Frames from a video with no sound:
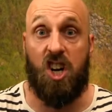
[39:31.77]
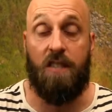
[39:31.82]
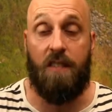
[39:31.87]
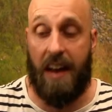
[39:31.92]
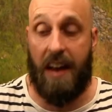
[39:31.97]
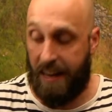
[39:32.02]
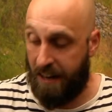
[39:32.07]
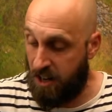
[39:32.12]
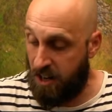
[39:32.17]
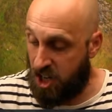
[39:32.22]
of
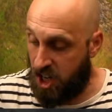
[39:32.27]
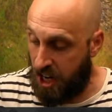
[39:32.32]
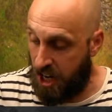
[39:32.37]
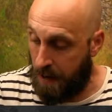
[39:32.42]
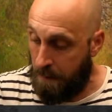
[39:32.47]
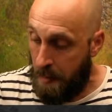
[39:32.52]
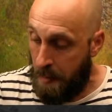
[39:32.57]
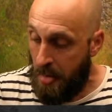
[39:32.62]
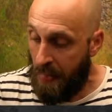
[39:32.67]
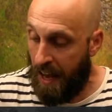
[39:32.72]

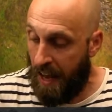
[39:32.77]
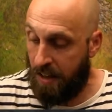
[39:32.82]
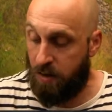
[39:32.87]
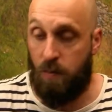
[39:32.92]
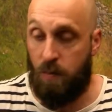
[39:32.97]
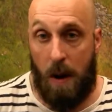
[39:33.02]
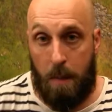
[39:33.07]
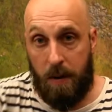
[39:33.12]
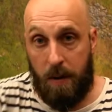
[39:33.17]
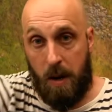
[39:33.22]
energy as
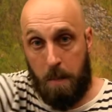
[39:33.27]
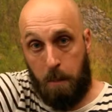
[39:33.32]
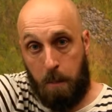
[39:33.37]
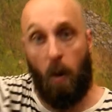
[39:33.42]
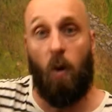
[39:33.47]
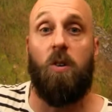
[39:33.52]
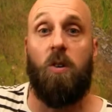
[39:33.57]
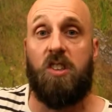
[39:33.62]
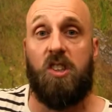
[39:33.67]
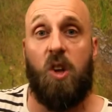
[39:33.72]
Rebuna
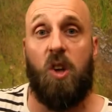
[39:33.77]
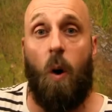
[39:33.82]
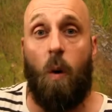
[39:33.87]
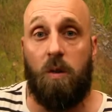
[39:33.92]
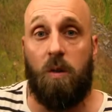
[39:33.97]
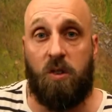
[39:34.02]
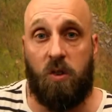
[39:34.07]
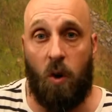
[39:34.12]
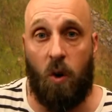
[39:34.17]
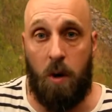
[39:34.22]
pulls his
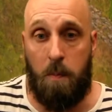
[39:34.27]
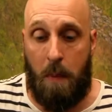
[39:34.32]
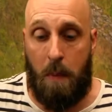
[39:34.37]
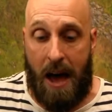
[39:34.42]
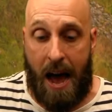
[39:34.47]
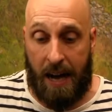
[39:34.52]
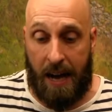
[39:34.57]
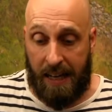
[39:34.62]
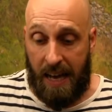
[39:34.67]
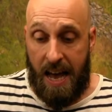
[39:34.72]
own sword
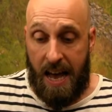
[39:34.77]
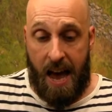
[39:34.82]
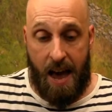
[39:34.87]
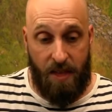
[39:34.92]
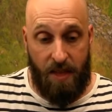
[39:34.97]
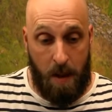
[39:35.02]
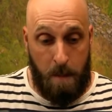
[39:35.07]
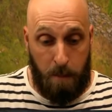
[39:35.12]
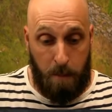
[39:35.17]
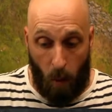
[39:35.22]
back.
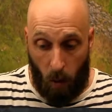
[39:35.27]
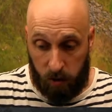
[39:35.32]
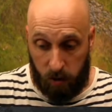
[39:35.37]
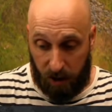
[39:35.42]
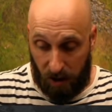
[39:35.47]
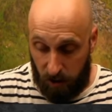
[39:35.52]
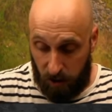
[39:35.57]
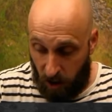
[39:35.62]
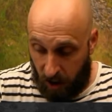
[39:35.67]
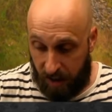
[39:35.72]
They both
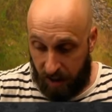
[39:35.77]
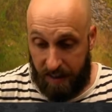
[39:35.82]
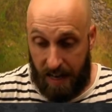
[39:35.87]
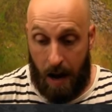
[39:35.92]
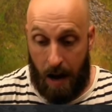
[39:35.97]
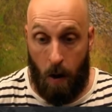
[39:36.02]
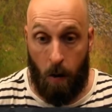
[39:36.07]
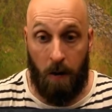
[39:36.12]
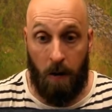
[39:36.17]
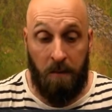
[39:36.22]
look
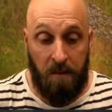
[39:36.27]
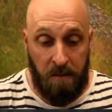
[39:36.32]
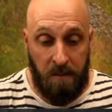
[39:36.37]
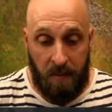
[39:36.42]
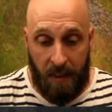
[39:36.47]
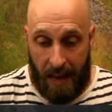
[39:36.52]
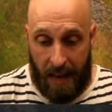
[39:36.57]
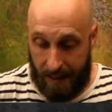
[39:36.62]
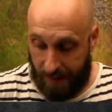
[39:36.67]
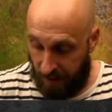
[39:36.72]
down
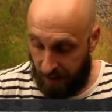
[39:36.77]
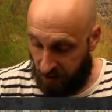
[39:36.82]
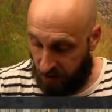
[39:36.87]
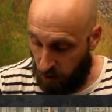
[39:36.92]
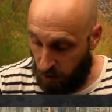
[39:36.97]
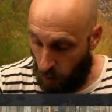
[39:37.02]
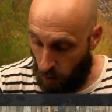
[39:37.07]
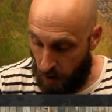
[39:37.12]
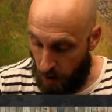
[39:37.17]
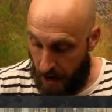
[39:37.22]
at the
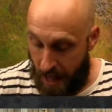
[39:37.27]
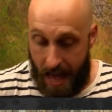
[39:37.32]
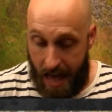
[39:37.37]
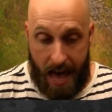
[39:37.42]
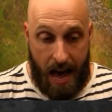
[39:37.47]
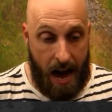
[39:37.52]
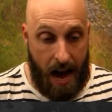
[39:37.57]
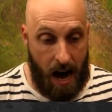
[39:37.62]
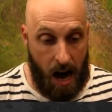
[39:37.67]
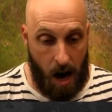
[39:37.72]
sword
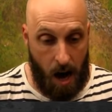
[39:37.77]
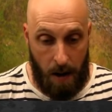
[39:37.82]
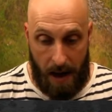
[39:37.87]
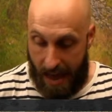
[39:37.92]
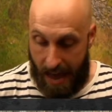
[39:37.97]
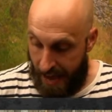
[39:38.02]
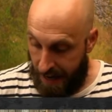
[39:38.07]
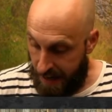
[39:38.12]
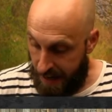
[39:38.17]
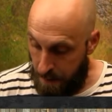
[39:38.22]

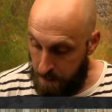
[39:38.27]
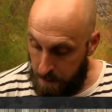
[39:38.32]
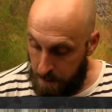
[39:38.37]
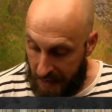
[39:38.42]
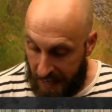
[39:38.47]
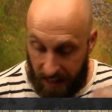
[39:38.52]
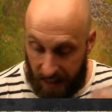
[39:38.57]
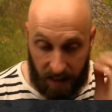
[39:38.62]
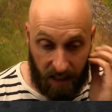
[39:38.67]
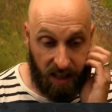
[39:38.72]
and
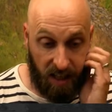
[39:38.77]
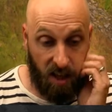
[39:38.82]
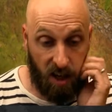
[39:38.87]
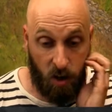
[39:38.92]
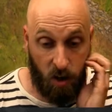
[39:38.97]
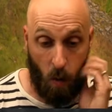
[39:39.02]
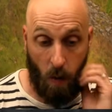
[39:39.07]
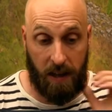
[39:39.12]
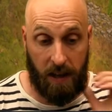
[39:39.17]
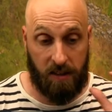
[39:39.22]
immediately they're
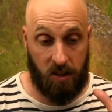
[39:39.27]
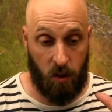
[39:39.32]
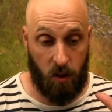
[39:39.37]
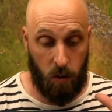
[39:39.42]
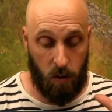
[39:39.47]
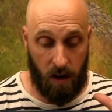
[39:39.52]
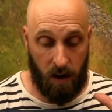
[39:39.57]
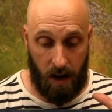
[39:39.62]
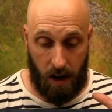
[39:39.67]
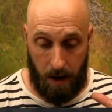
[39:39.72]
going
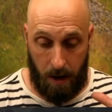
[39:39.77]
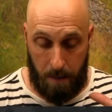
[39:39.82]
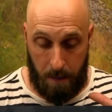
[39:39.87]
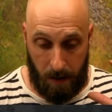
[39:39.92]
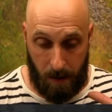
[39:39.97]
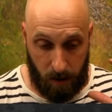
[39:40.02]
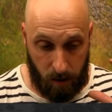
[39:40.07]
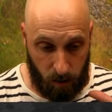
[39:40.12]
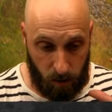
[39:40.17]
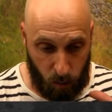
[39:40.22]
to
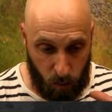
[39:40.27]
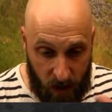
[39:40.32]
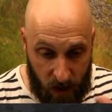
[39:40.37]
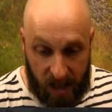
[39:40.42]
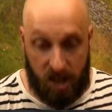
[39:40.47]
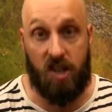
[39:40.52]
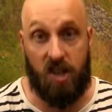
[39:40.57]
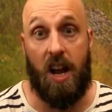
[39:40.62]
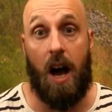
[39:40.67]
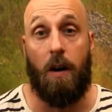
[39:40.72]

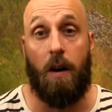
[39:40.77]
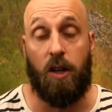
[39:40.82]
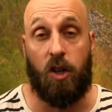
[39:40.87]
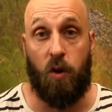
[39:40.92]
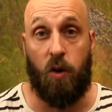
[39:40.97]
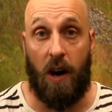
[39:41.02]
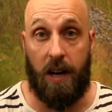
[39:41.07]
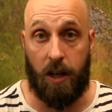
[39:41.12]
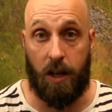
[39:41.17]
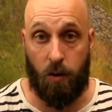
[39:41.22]
reach down and
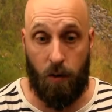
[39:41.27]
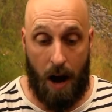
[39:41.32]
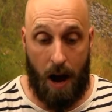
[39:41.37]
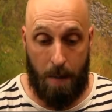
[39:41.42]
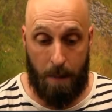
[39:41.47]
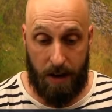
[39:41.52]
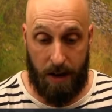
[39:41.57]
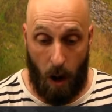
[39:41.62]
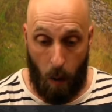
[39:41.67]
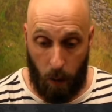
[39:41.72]
try to
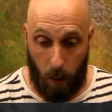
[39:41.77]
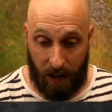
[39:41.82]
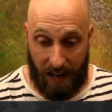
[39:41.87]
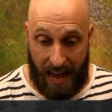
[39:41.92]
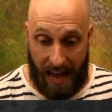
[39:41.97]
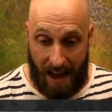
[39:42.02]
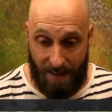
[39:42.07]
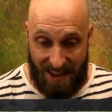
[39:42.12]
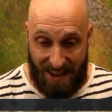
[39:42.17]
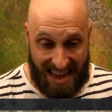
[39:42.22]
grab it. Now we're going to
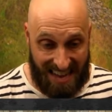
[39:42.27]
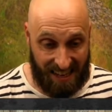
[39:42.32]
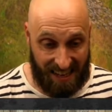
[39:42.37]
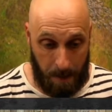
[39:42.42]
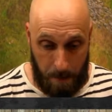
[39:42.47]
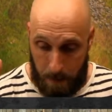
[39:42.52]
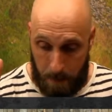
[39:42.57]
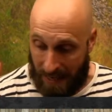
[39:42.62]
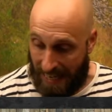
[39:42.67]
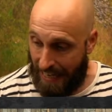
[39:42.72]
have a
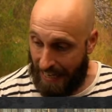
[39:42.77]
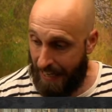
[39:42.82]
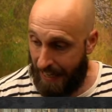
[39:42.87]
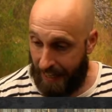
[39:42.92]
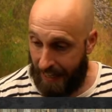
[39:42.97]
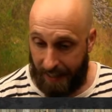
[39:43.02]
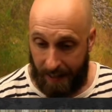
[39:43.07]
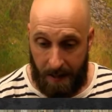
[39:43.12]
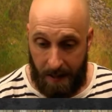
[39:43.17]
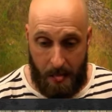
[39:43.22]

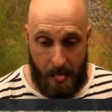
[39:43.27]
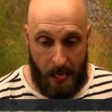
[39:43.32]
competing